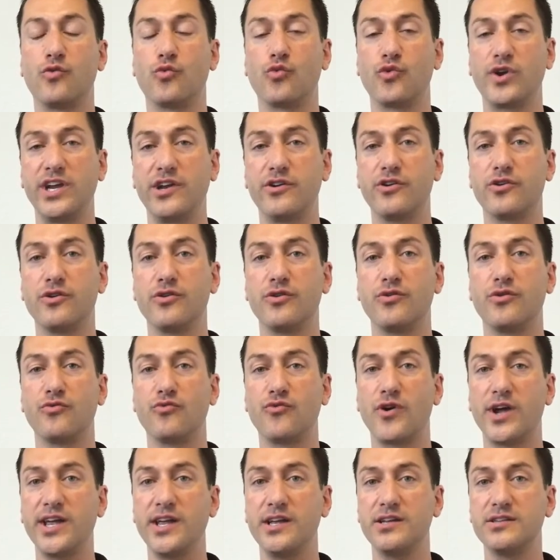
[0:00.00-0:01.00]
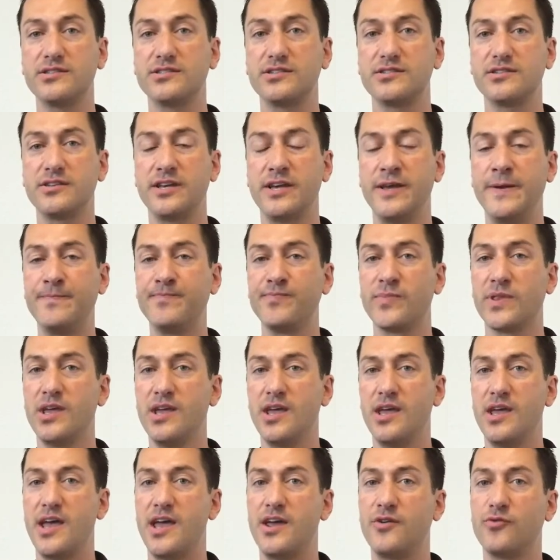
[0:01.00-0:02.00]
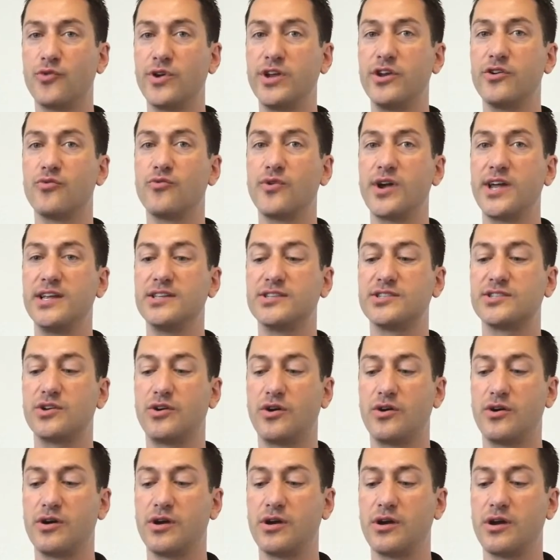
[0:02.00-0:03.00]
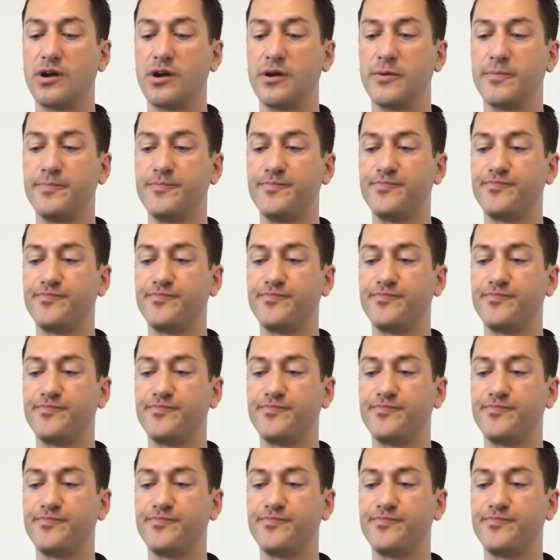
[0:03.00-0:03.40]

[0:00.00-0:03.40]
reader rights. And reader rights are